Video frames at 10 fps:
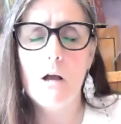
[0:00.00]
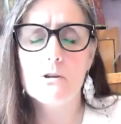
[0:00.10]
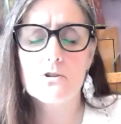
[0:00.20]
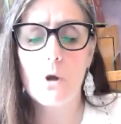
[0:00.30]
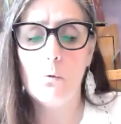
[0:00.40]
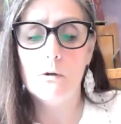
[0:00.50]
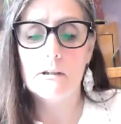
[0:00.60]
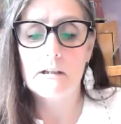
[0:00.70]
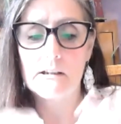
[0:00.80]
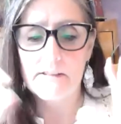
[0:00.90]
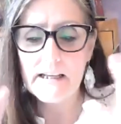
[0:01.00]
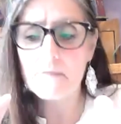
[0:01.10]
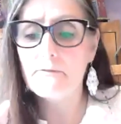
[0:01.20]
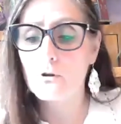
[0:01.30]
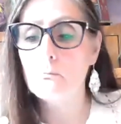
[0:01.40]
So think
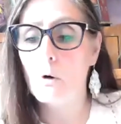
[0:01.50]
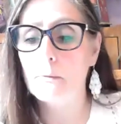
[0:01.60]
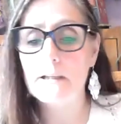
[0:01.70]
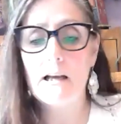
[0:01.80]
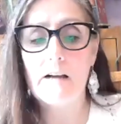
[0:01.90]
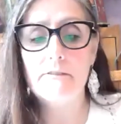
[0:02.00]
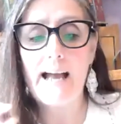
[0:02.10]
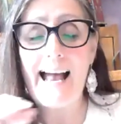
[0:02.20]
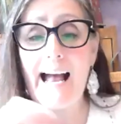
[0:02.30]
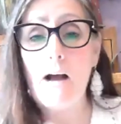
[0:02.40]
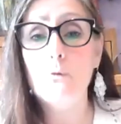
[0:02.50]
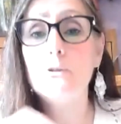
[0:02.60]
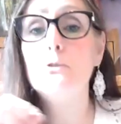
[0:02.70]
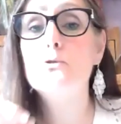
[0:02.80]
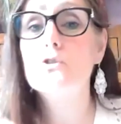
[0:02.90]
for a moment of how
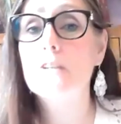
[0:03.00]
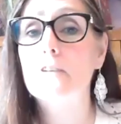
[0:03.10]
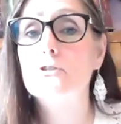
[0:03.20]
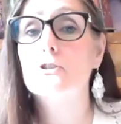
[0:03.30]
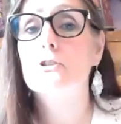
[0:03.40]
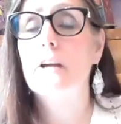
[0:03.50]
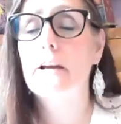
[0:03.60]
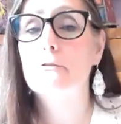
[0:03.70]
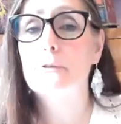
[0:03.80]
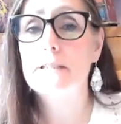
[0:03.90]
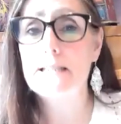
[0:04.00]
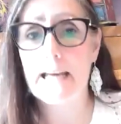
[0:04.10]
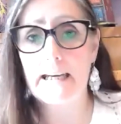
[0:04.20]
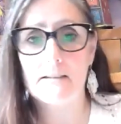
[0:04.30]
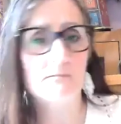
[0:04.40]
you center every
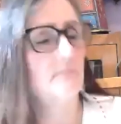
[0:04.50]
day.